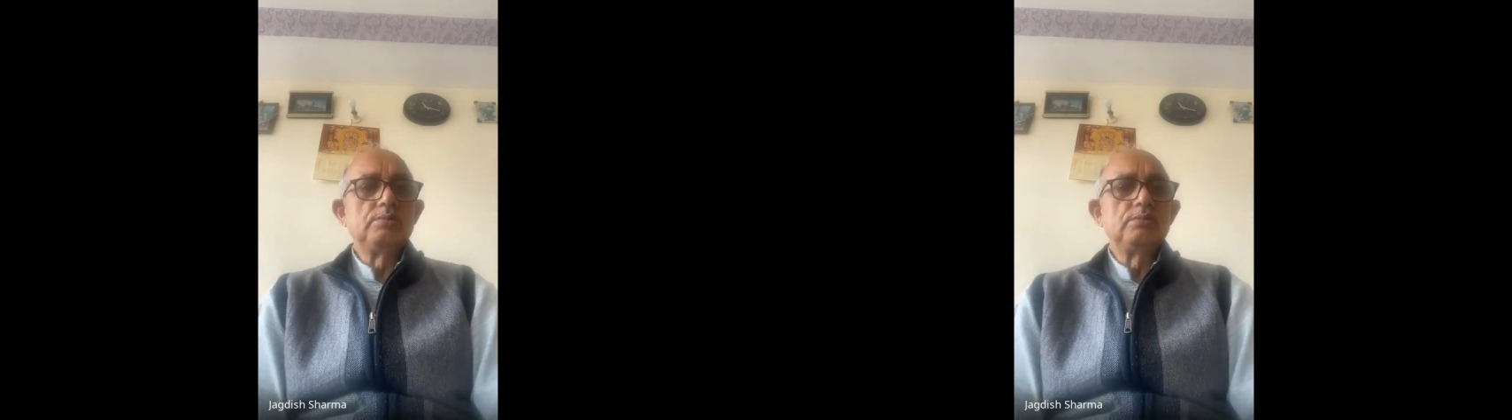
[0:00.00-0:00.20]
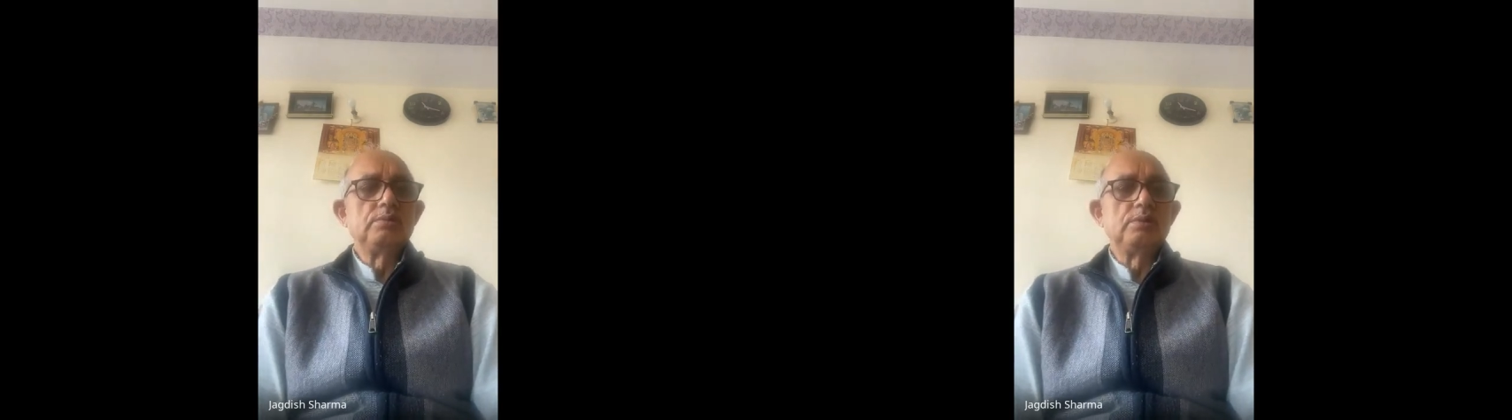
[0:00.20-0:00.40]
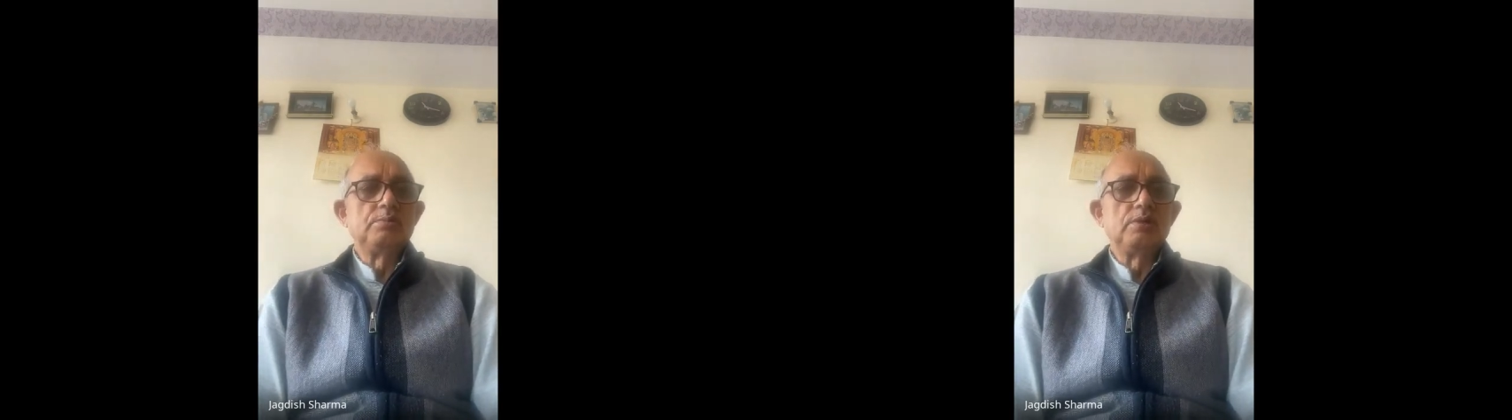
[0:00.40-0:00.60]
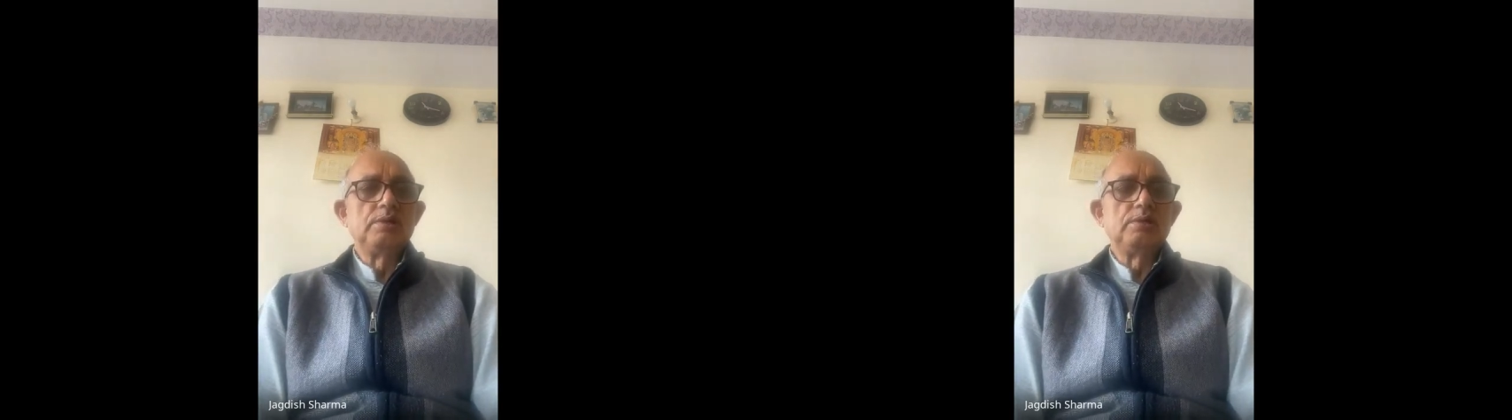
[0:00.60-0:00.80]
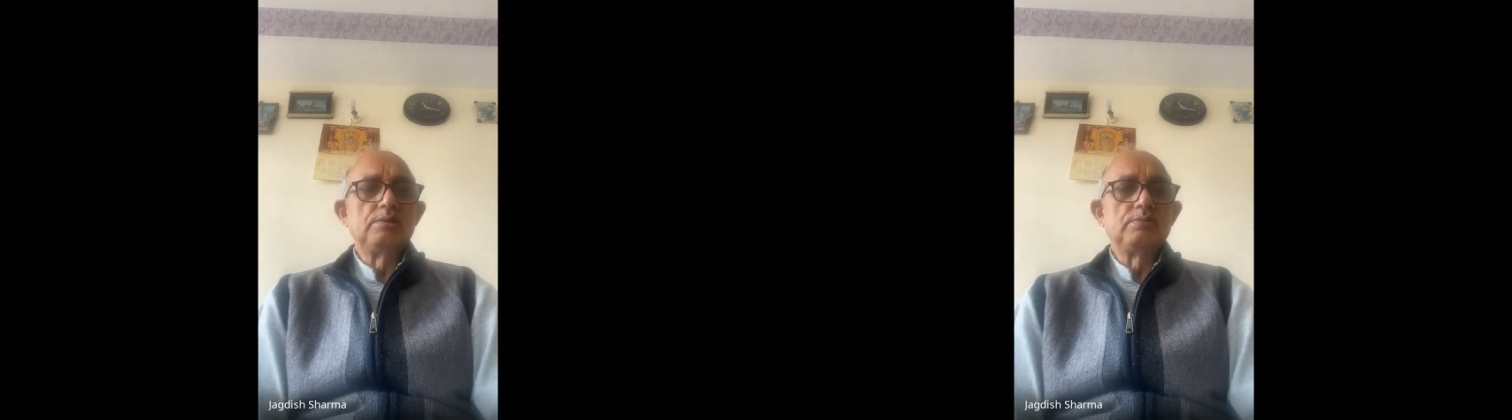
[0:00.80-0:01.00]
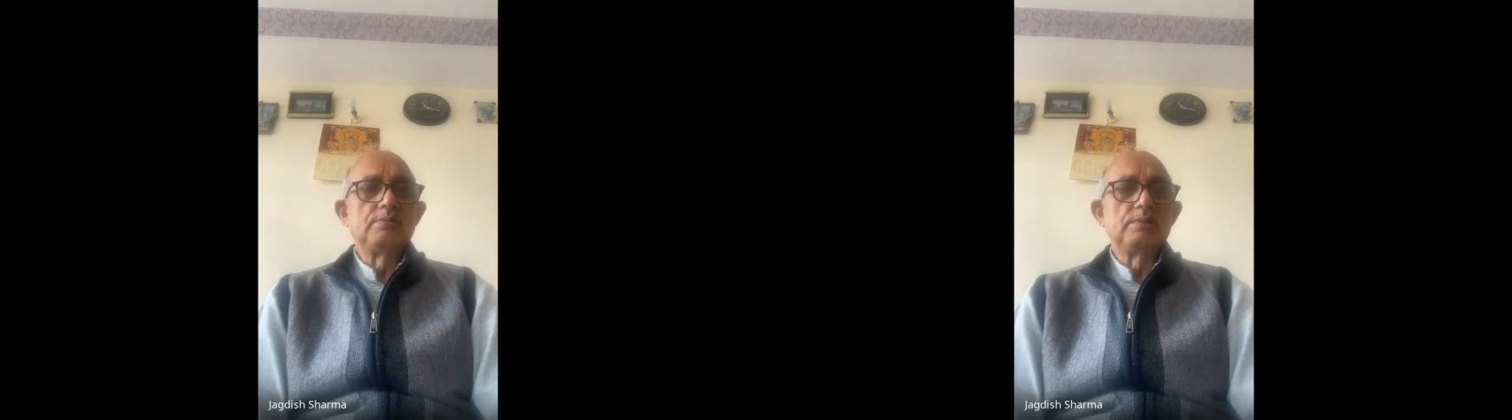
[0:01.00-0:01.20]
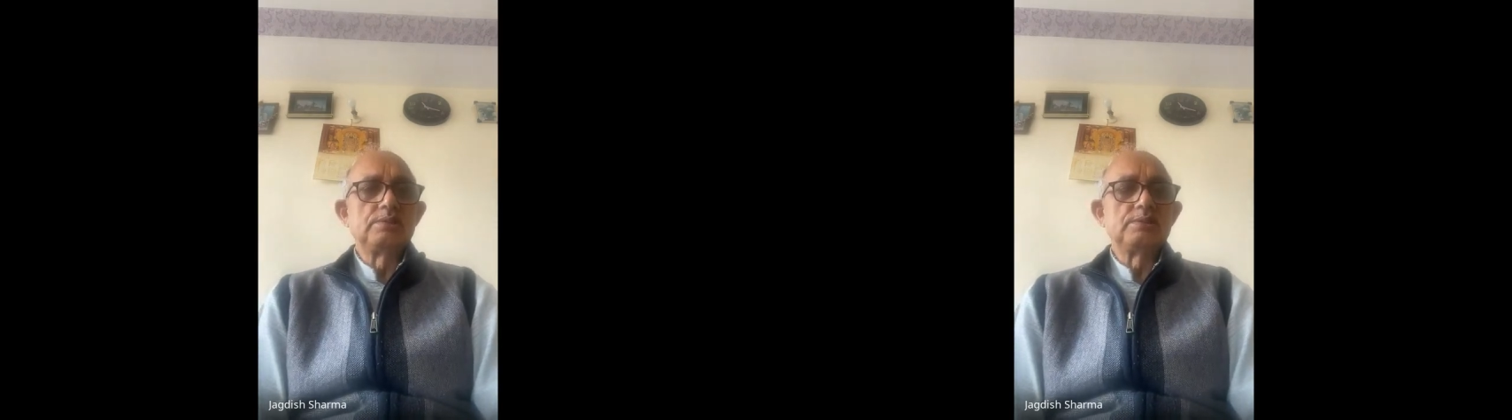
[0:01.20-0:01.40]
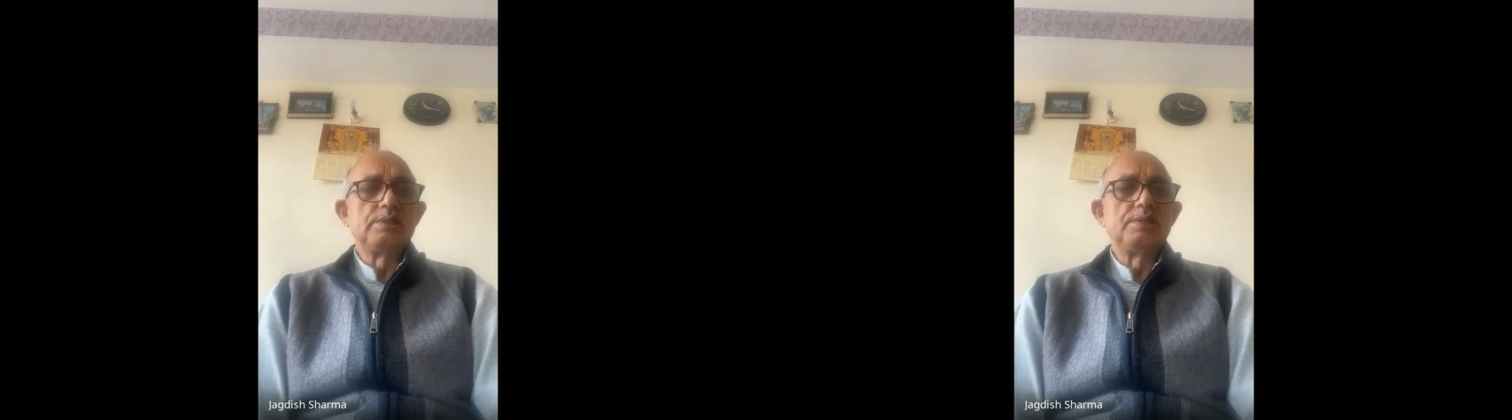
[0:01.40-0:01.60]
to a point of
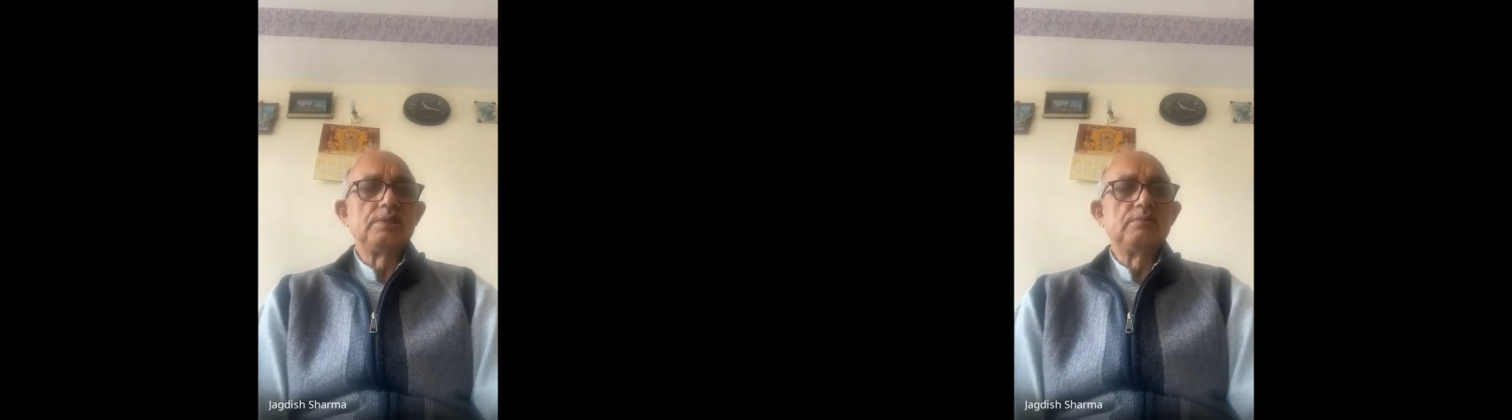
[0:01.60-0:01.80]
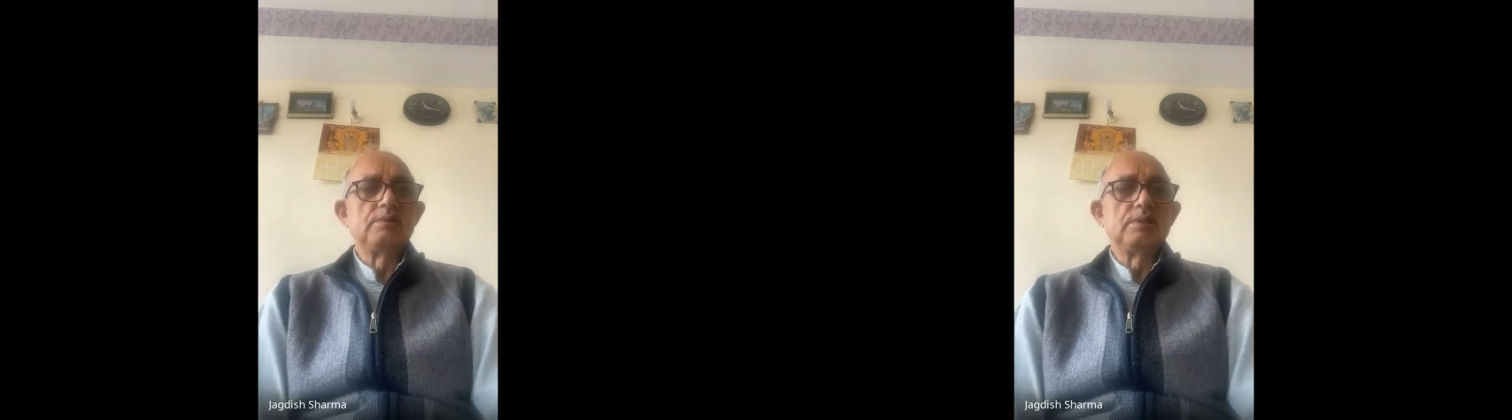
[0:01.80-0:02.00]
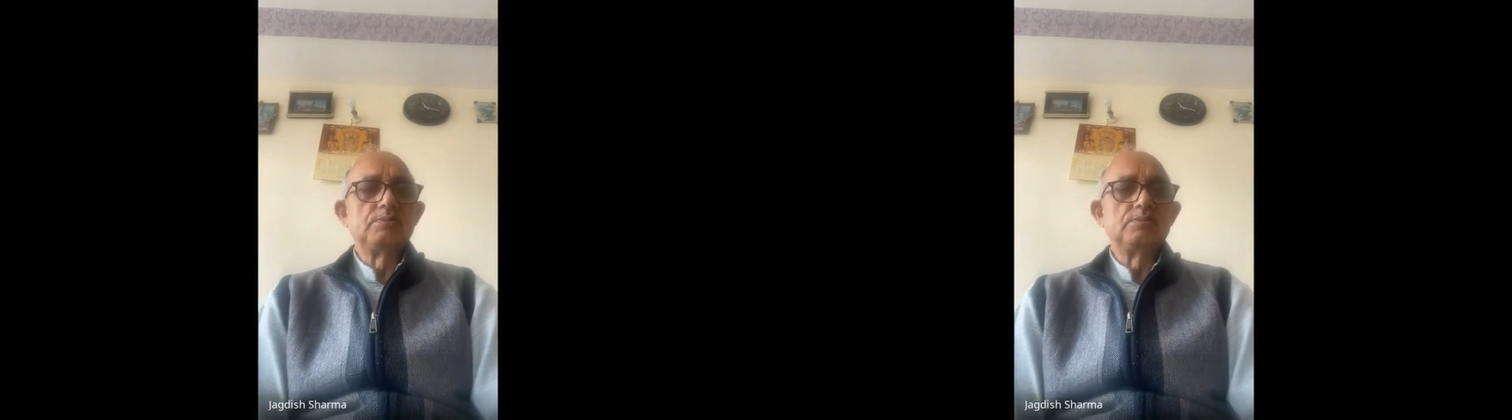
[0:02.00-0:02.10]
understanding where